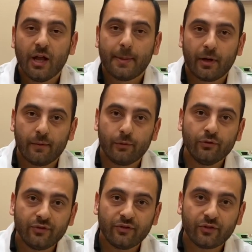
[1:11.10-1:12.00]
their
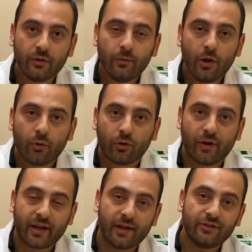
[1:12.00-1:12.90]
immune system will
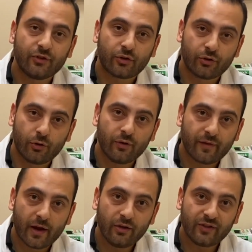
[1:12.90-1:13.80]
recognize the
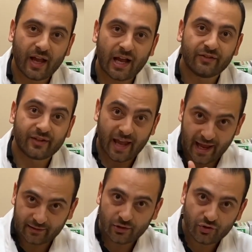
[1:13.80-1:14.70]
coronavirus as the
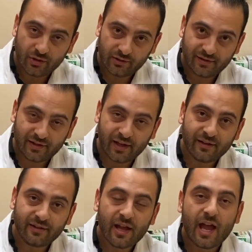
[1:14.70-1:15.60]
antigen in this
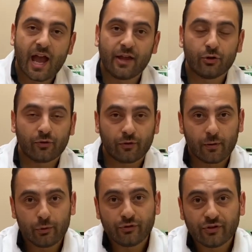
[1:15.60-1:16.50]
case, and your
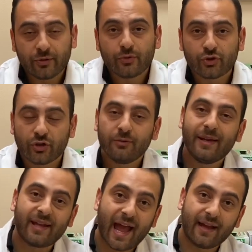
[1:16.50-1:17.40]
immune system should
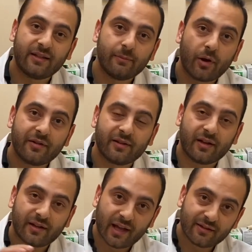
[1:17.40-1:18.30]
make antibodies
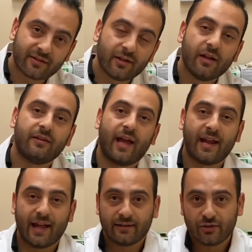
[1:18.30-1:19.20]
against that
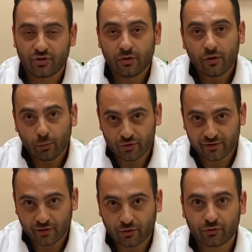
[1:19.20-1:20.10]
antigen, which
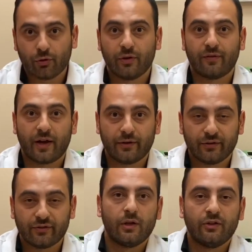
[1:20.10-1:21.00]
is the
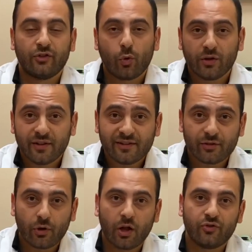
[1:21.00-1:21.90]
coronavirus. So what this
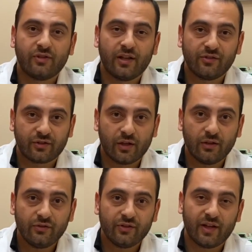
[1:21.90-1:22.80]
serology test
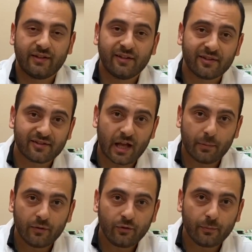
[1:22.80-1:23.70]
does is that it takes a
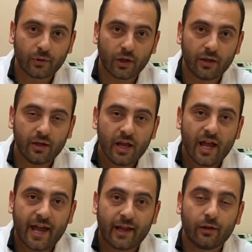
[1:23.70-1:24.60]
sample of your blood
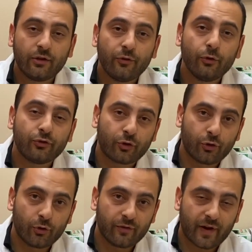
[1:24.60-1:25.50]
and it looks for those
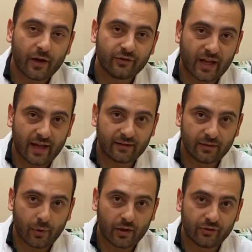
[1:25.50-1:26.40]
coronavirus
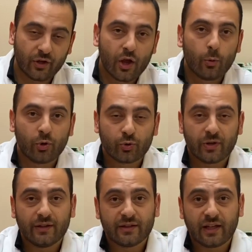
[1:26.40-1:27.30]
antibodies, which
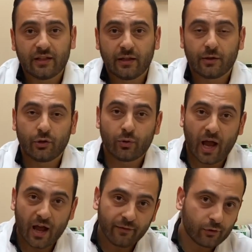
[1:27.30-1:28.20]
will indicate either you
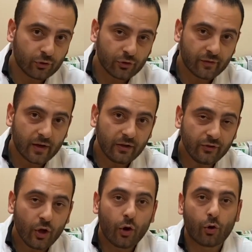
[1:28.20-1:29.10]
have
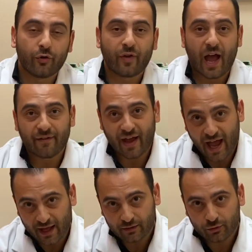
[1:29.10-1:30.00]
coronavirus or you have
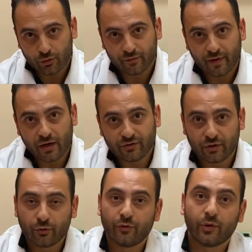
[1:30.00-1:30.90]
had coronavirus
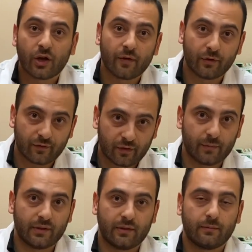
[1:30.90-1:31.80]
and you've recovered from
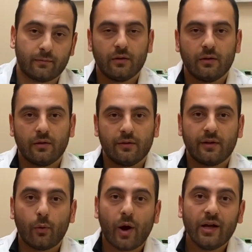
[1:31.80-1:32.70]
it.
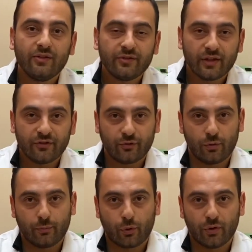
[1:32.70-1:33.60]
Now, why is this test so
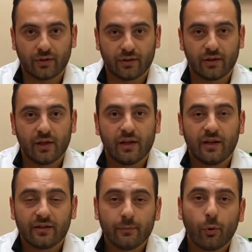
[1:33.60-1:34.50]
important?
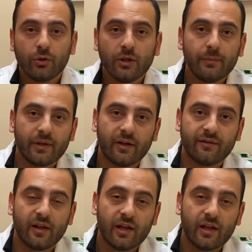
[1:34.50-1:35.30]
It's important because